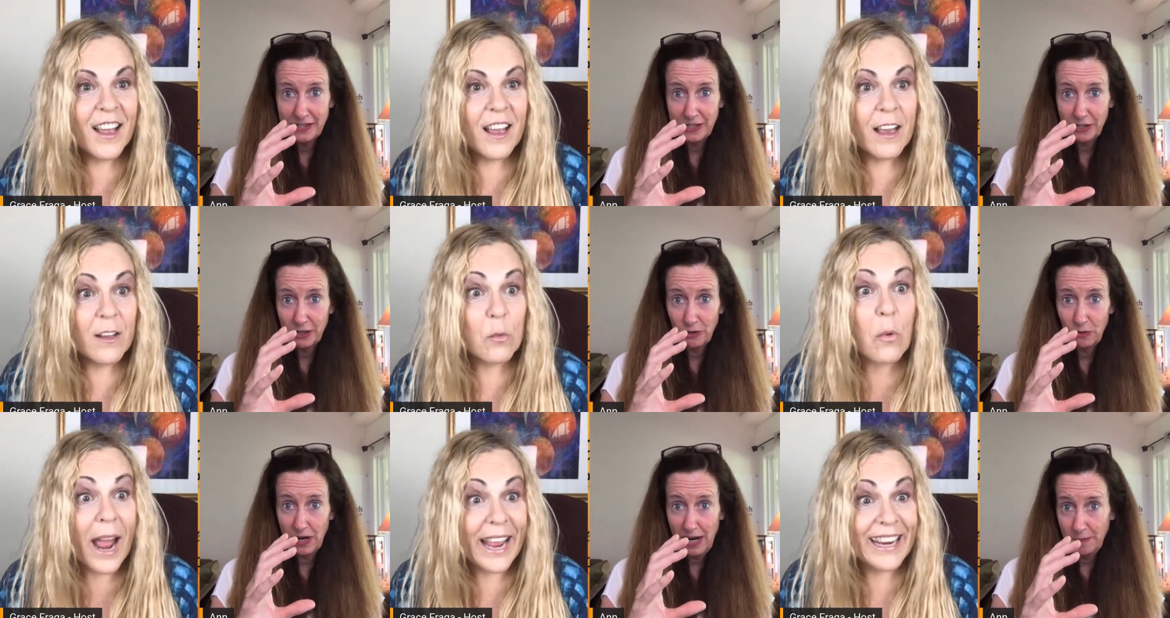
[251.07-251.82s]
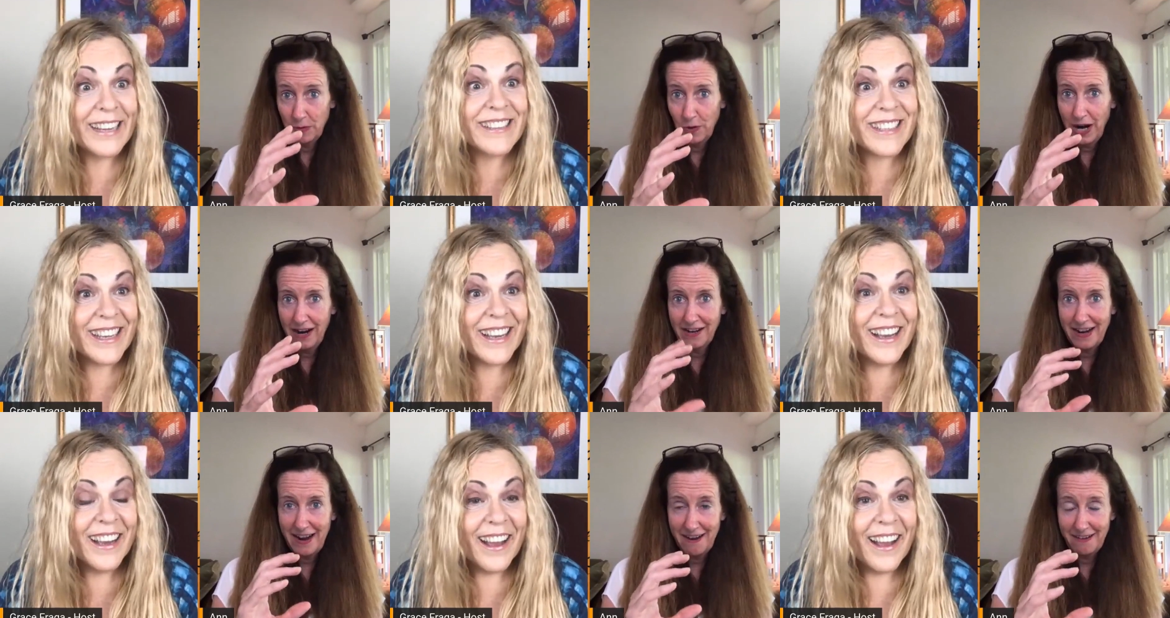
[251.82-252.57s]
Speaker 1: and you're what I'm you? aware
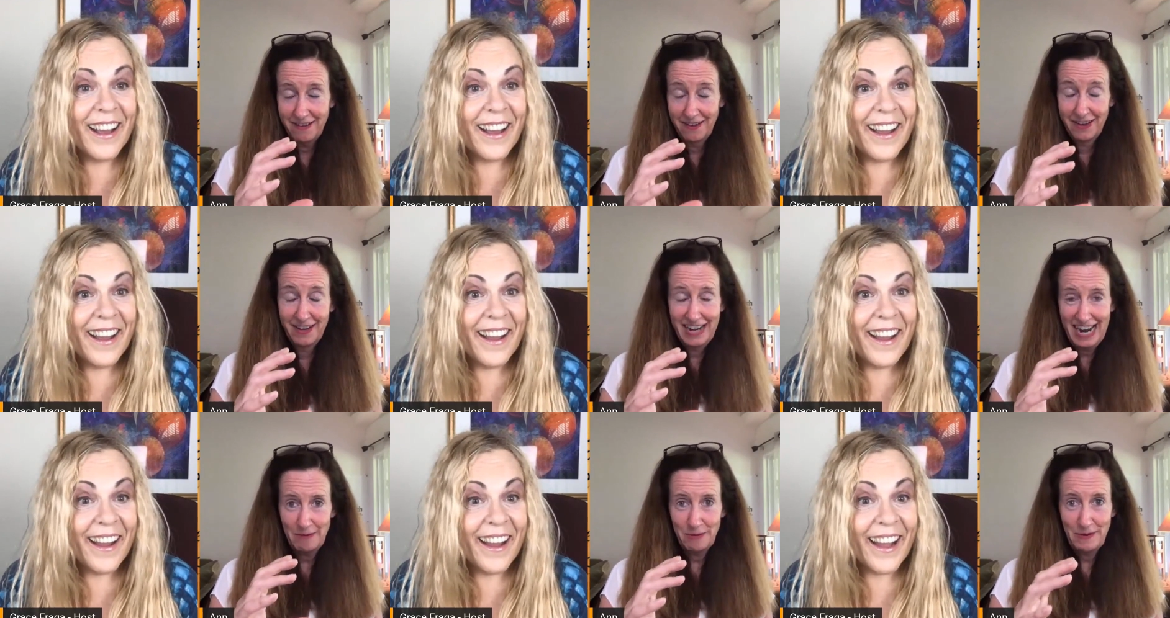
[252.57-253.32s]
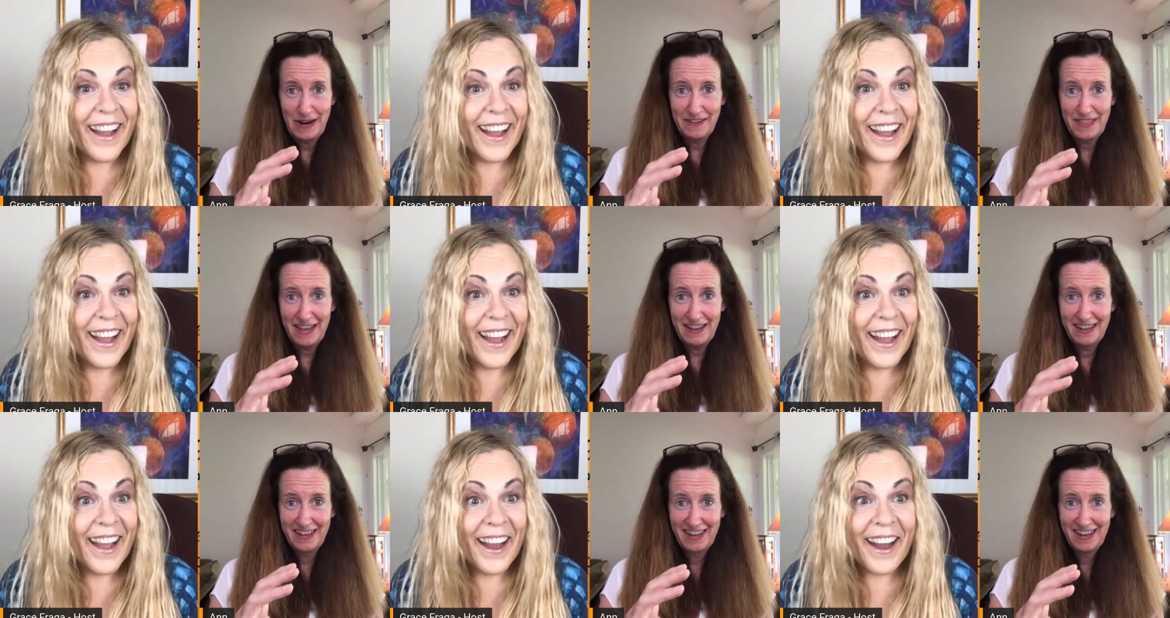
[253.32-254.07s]
now. I'm aware
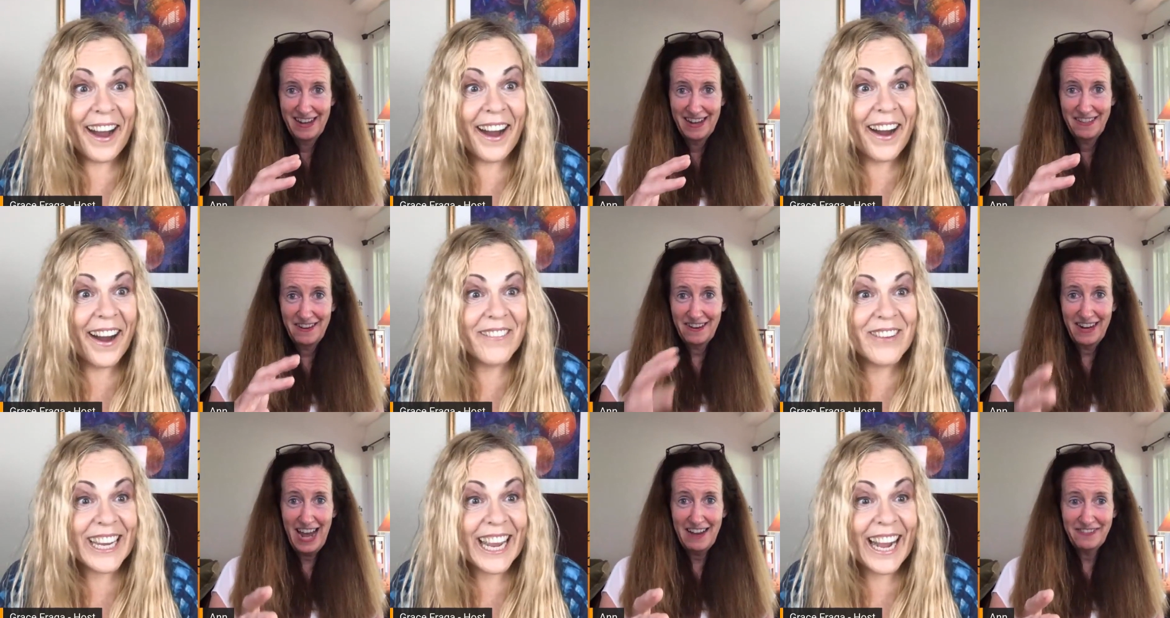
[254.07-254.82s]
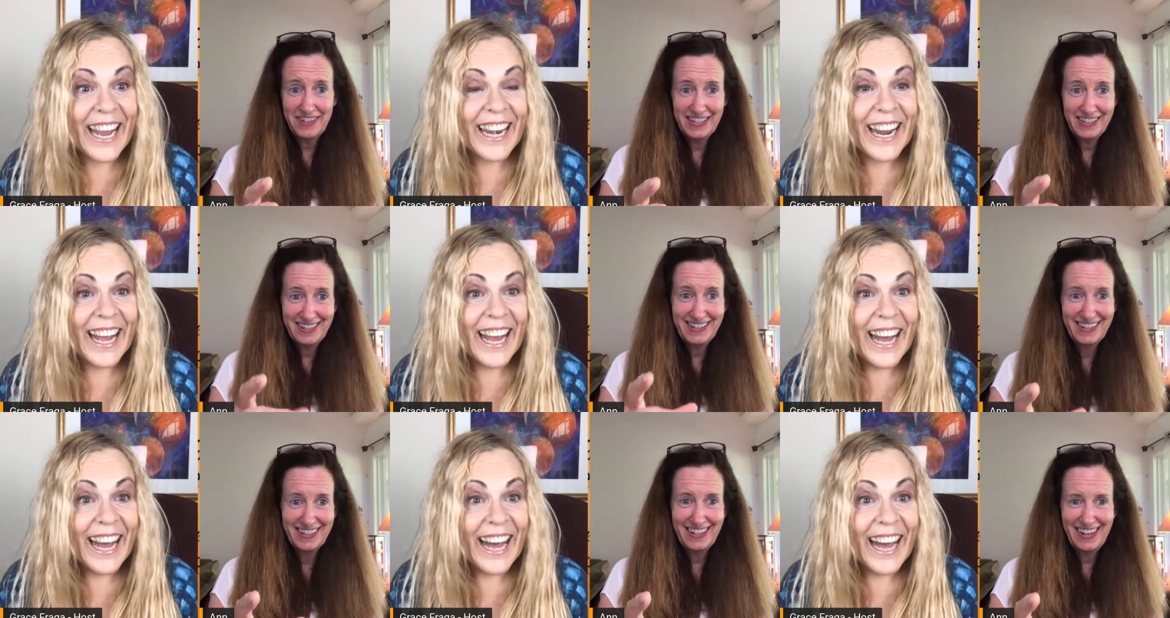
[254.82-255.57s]
that oh, they're laughing,
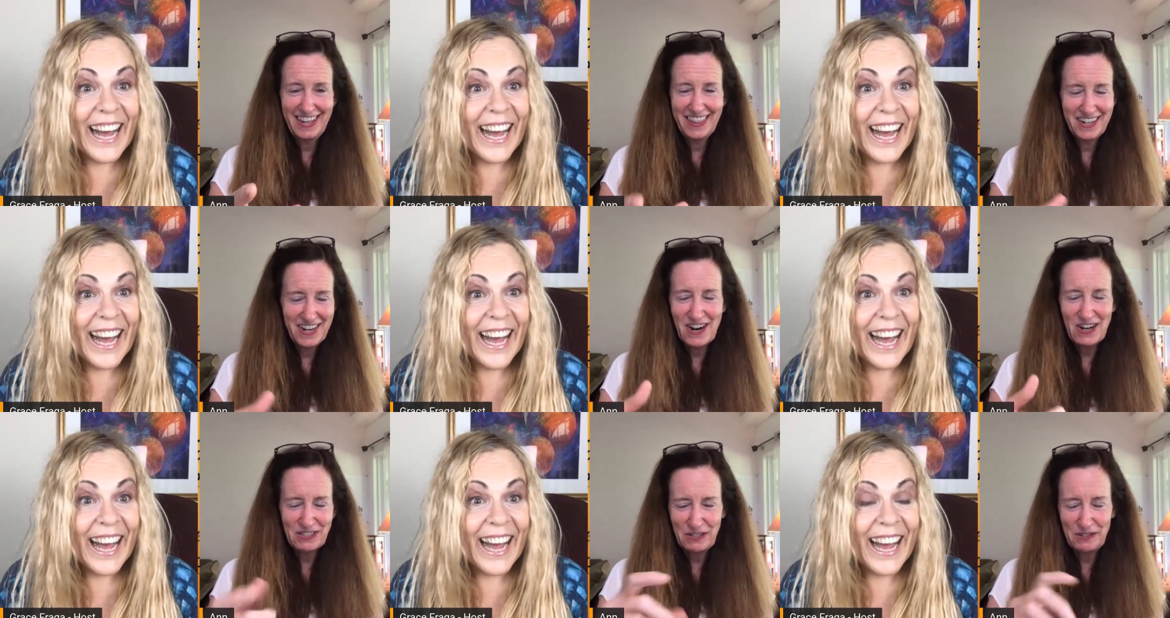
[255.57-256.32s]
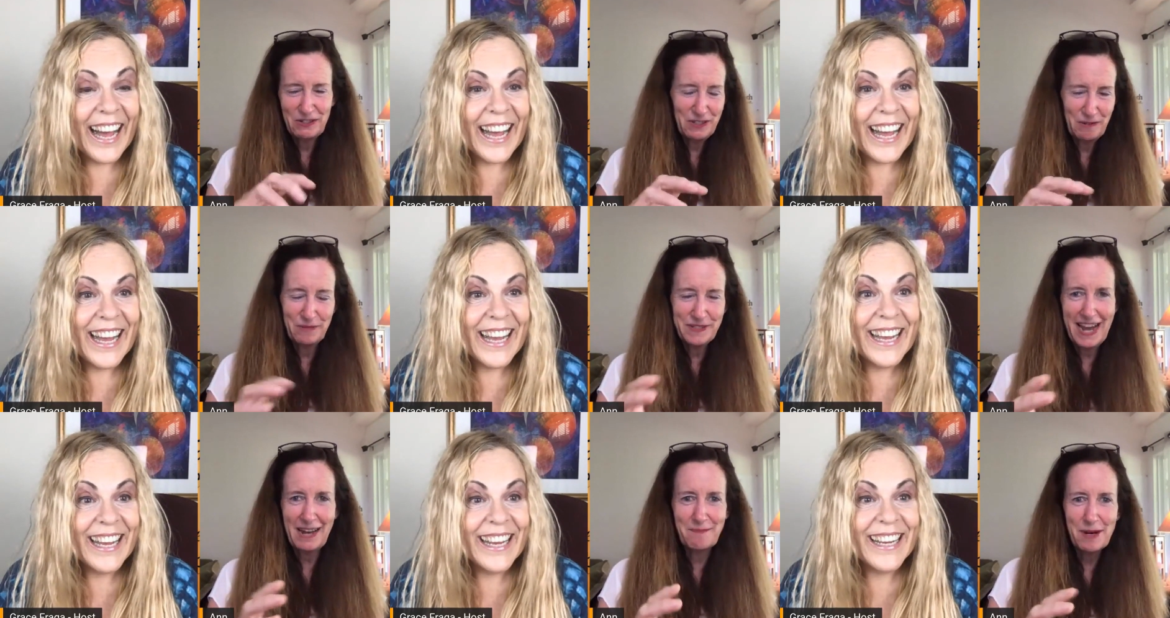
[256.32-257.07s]
and then there also there's some
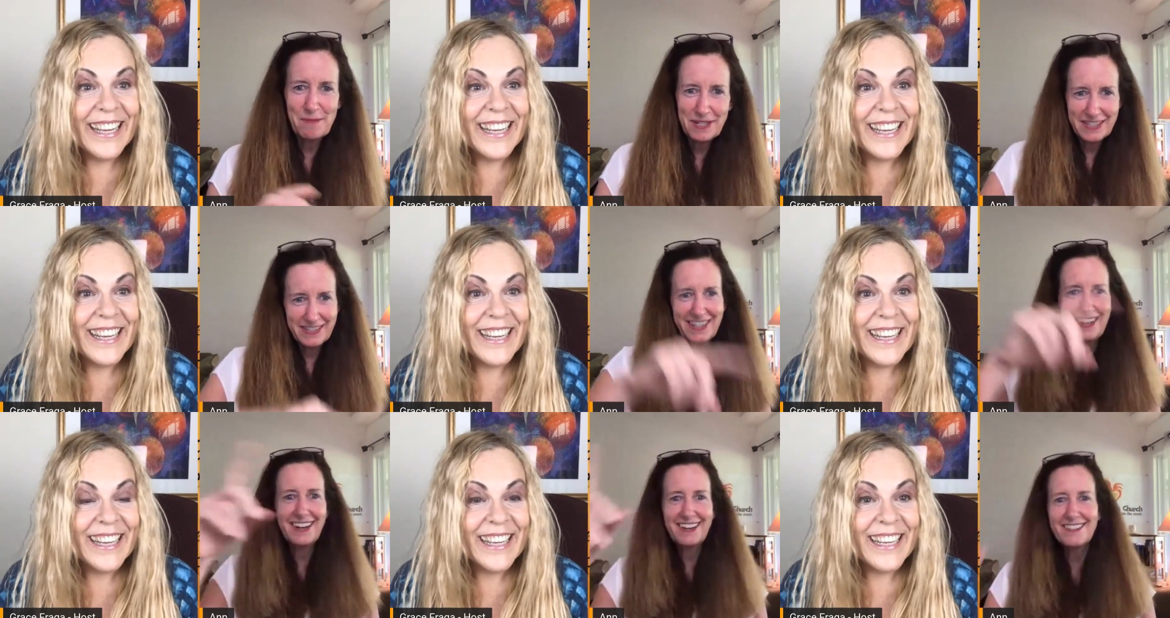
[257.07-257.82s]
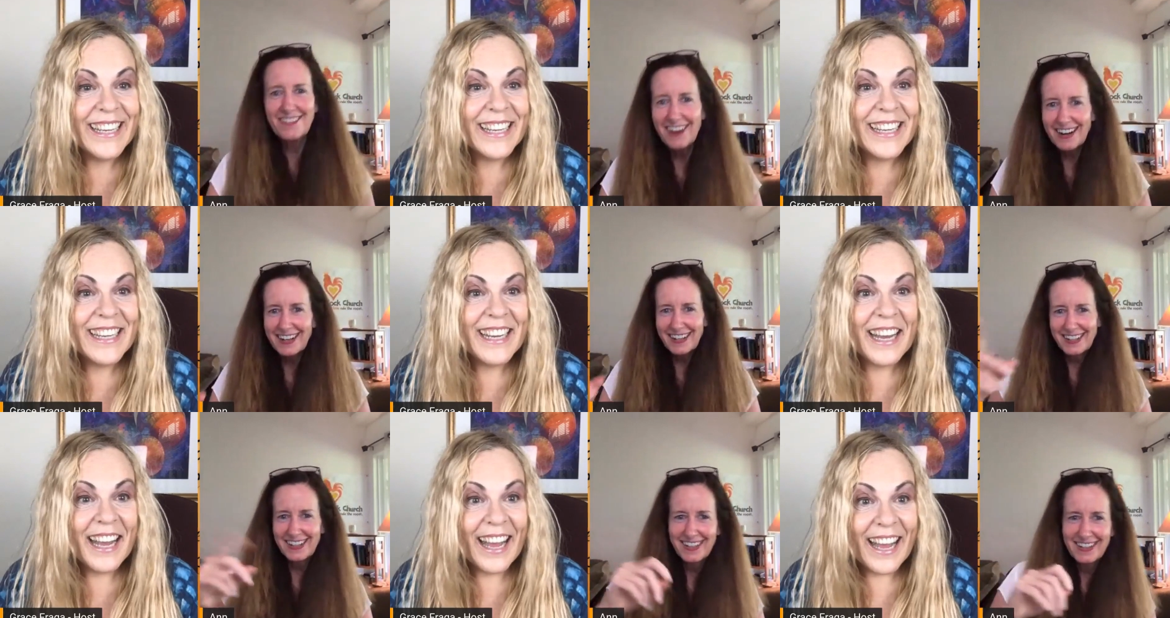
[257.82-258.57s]
sad moments. It's a narrative arc,
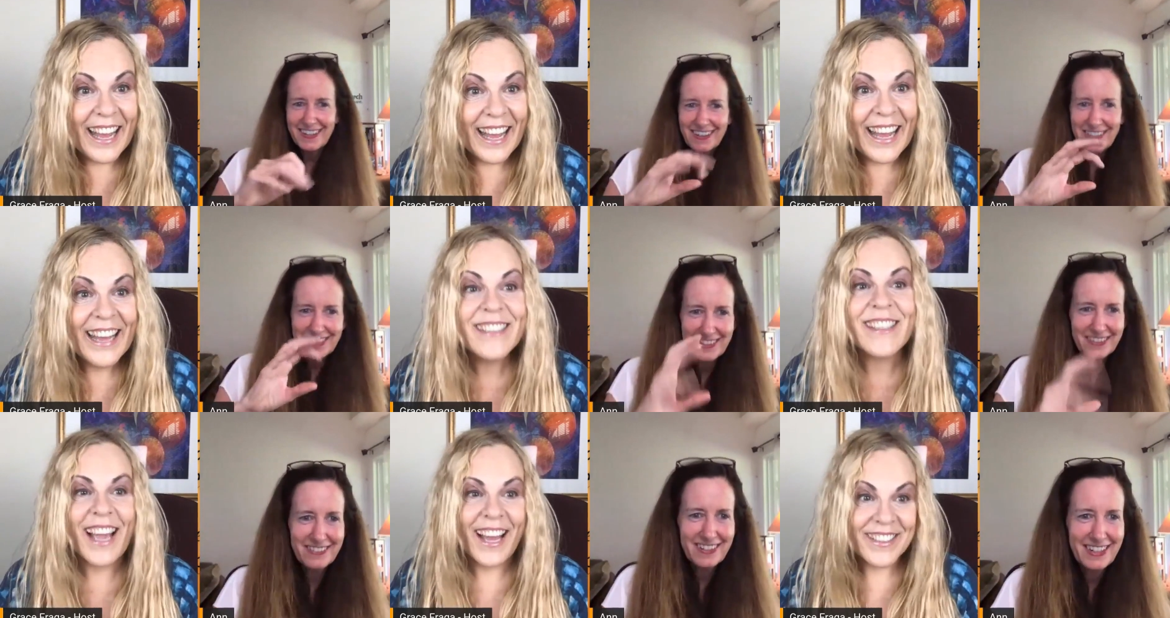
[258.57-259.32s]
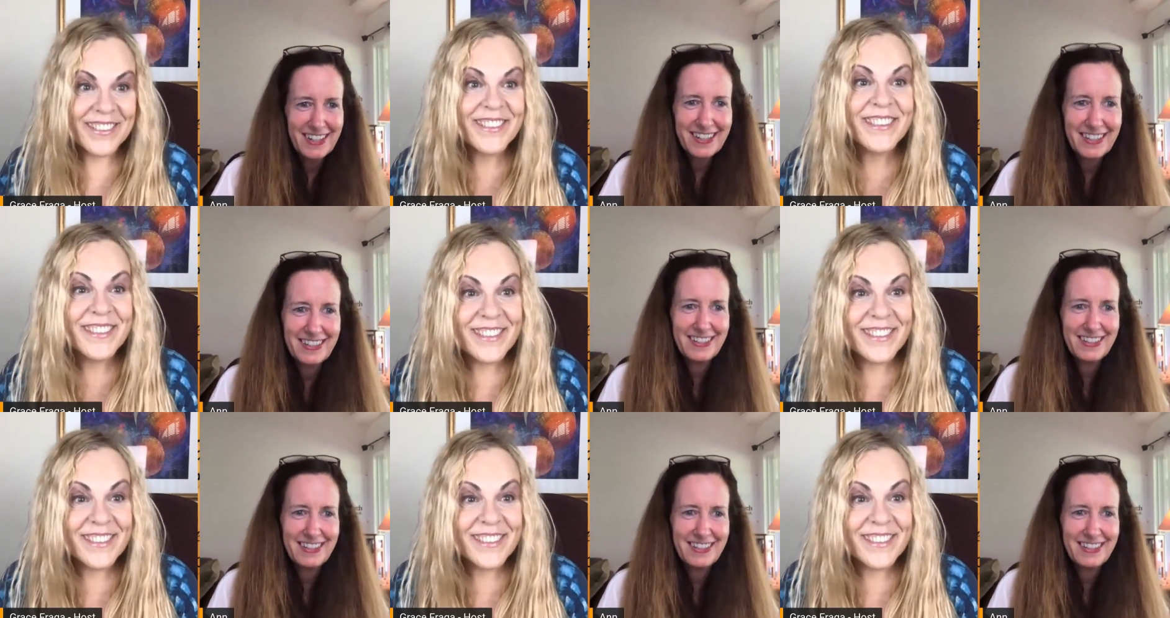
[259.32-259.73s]
and they're also. Uh,